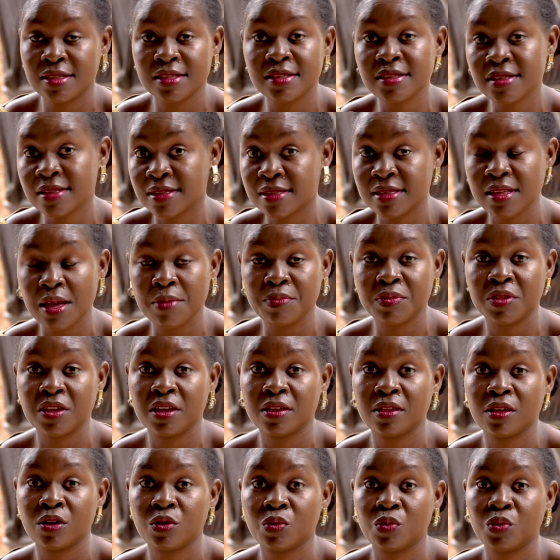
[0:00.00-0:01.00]
is
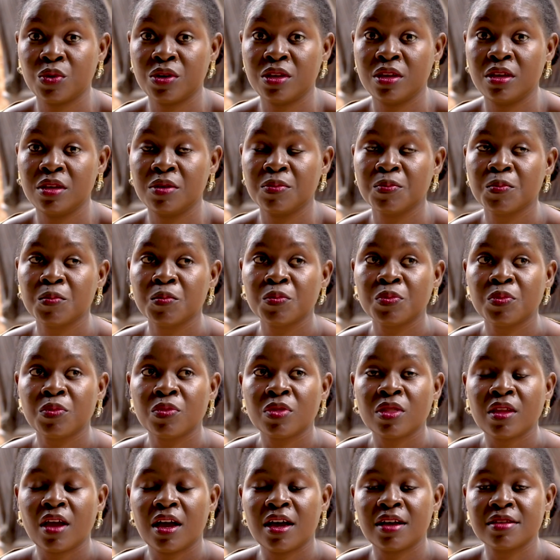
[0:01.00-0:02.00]
something that we
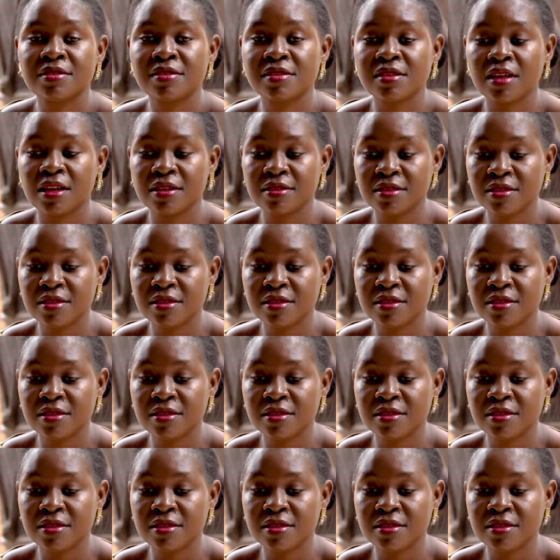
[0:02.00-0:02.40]
as